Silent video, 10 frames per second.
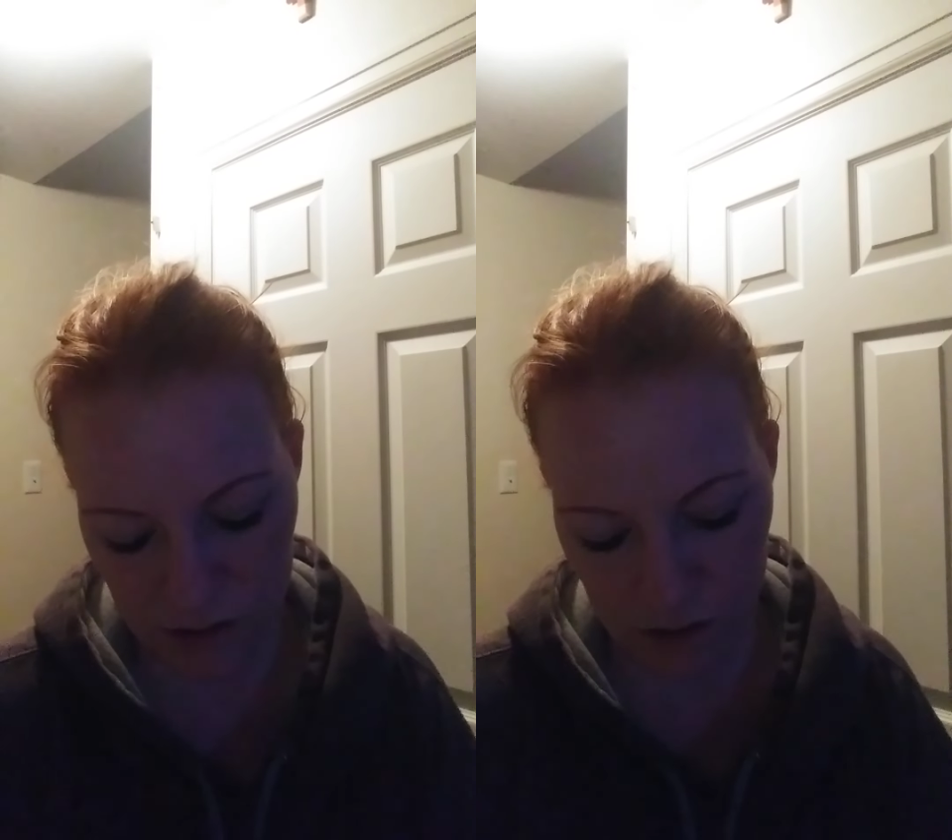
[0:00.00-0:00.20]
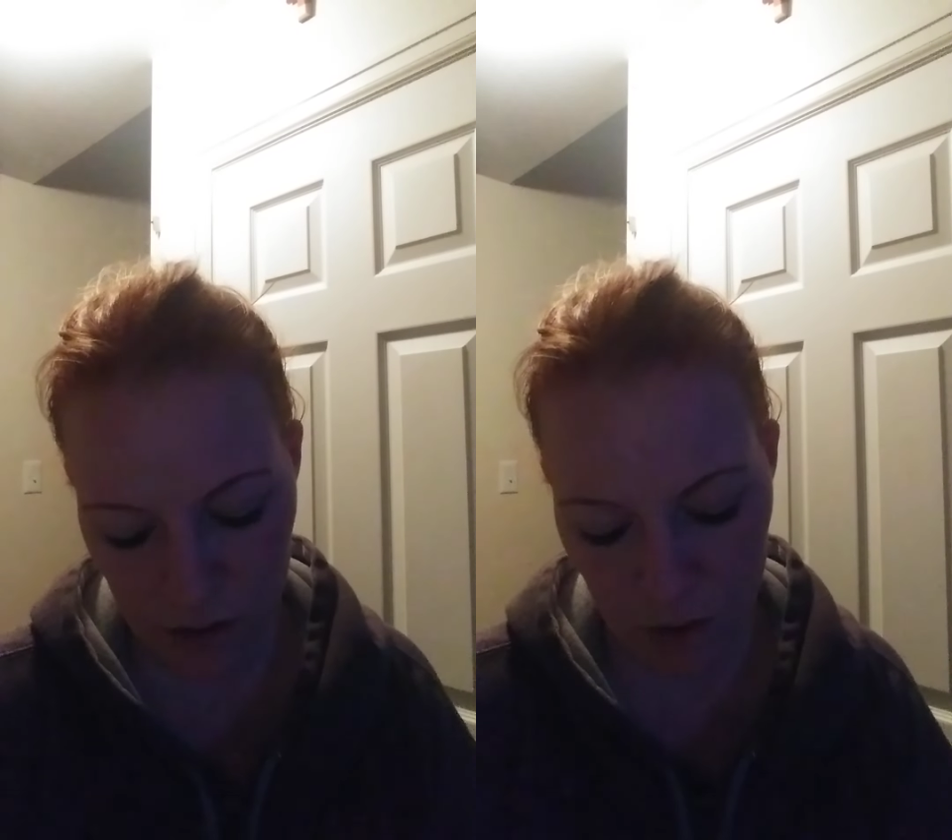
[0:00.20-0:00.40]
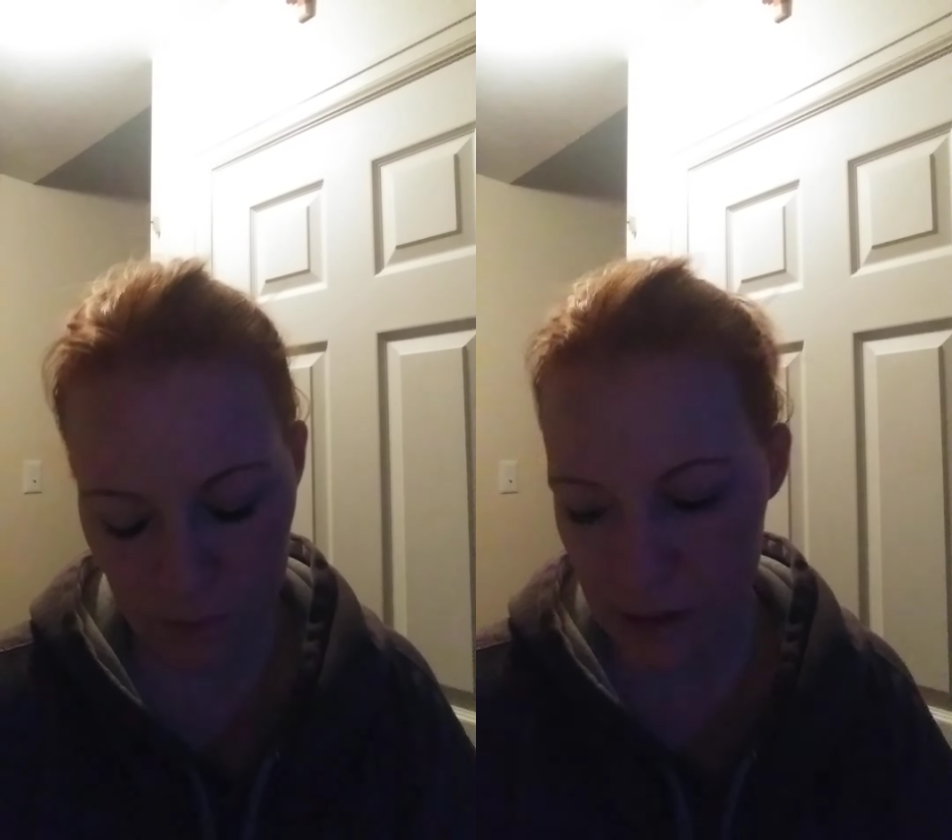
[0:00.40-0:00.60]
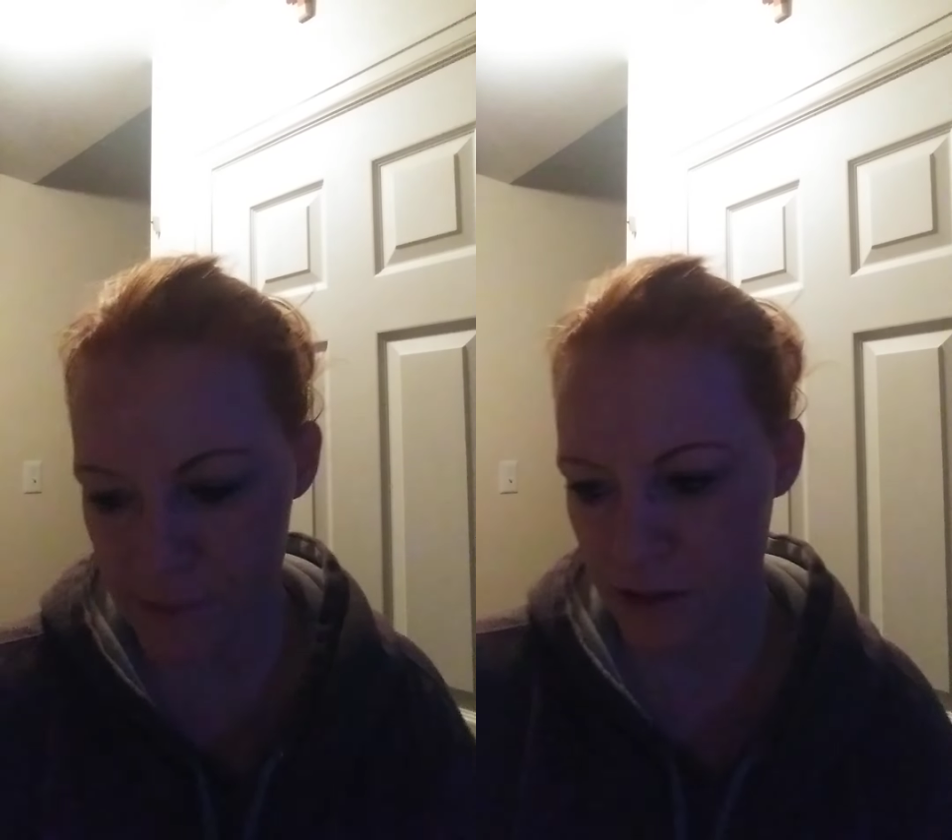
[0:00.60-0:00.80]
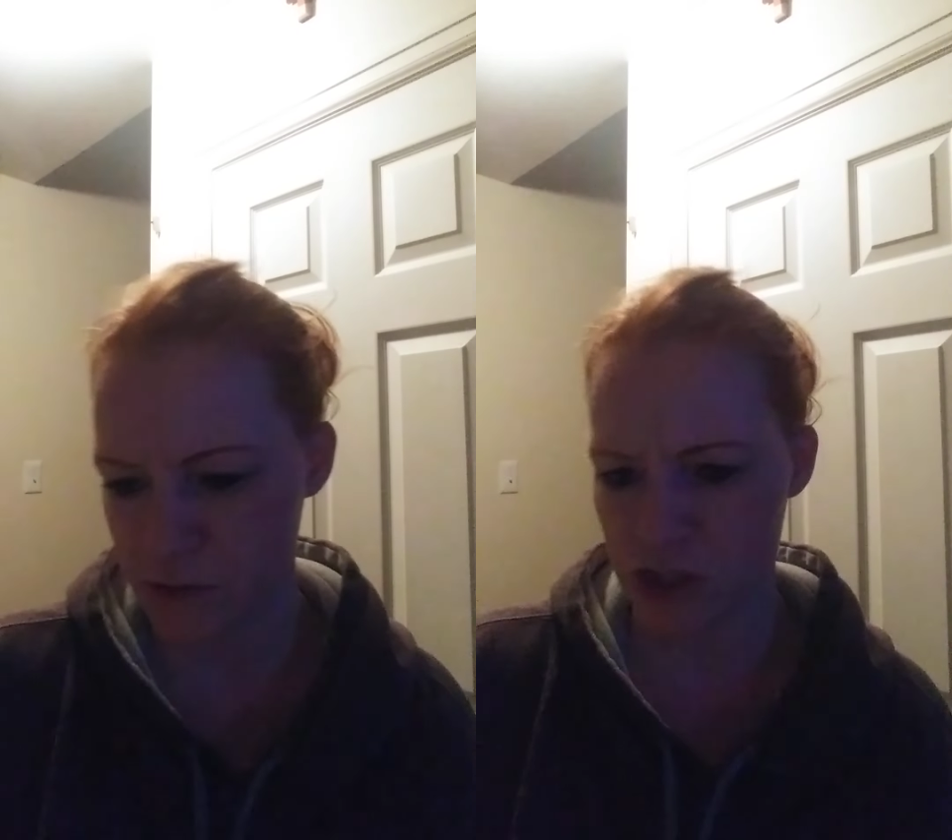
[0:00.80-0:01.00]
you know?
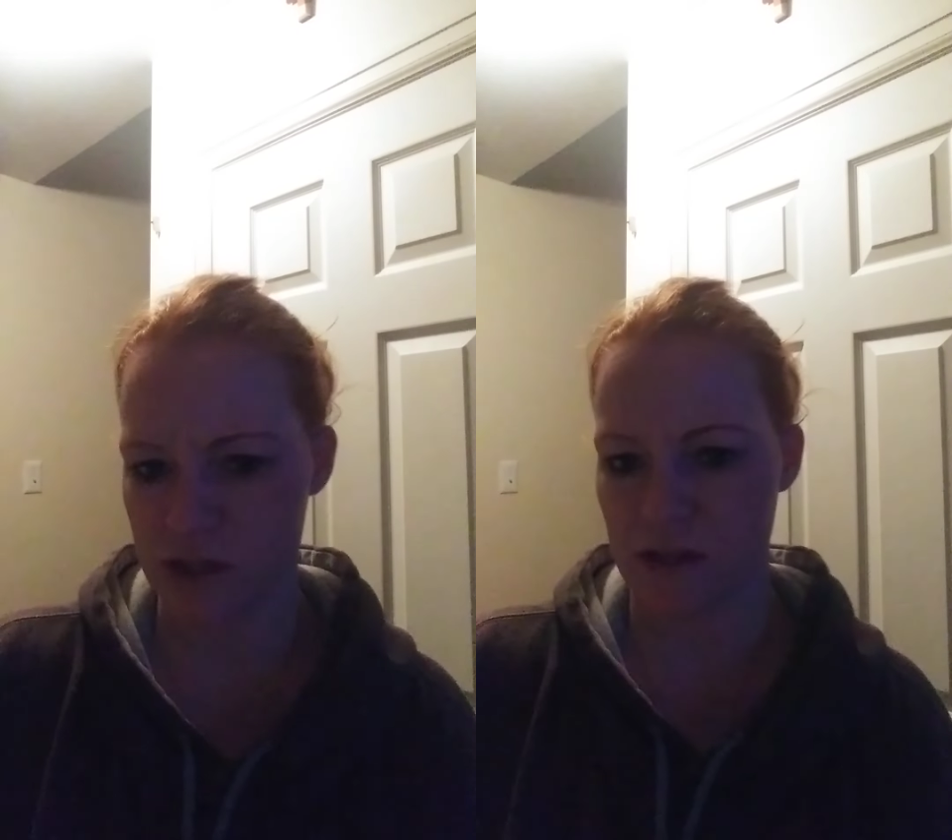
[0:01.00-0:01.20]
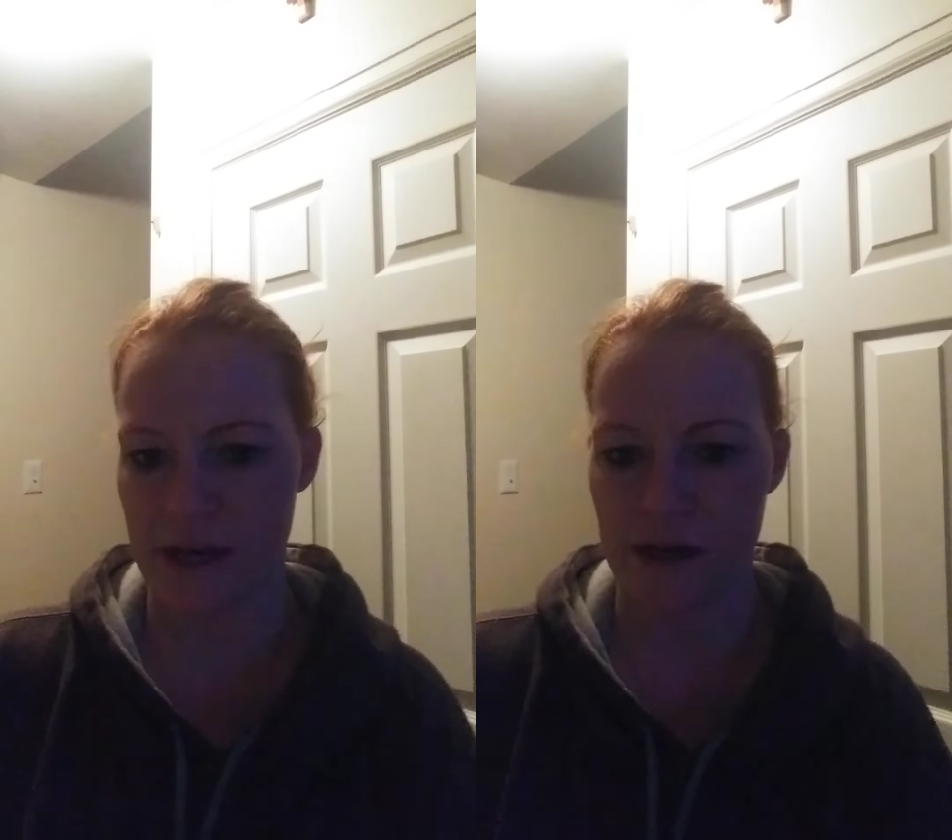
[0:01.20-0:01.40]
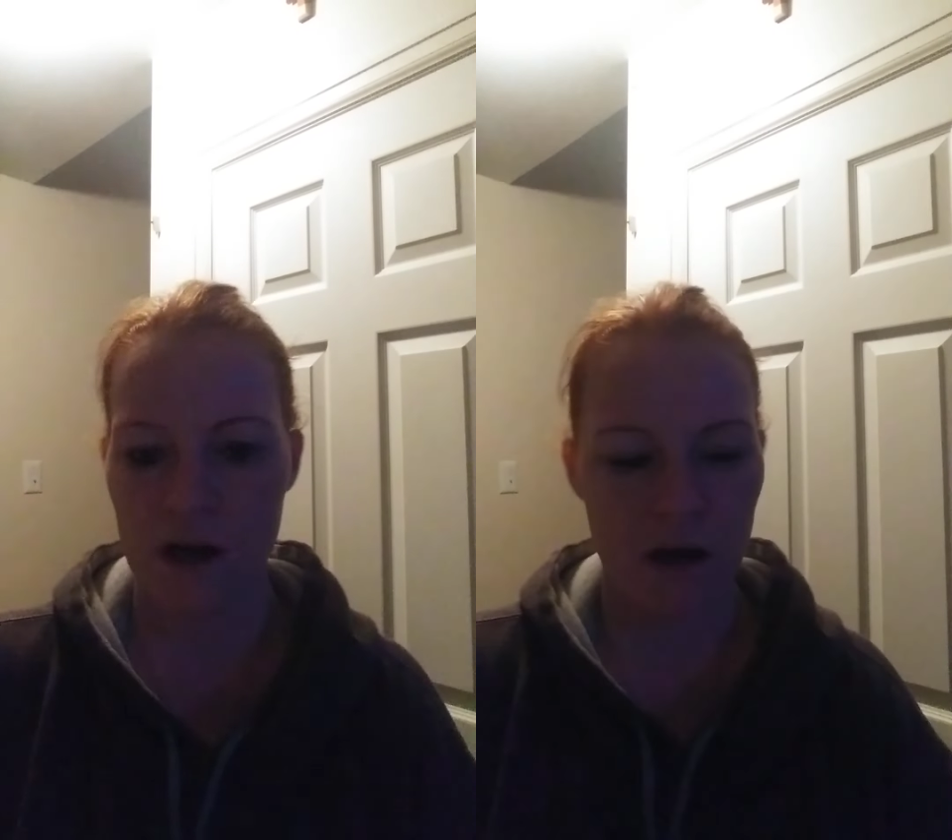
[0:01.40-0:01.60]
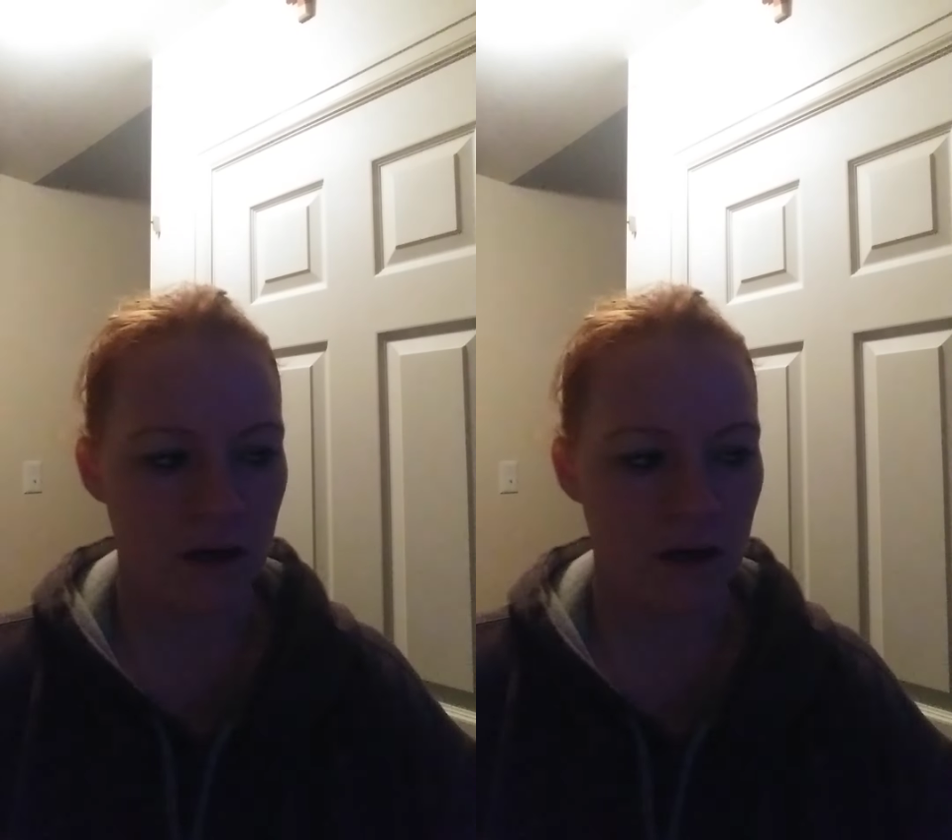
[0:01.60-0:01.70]
Maybe it was just like,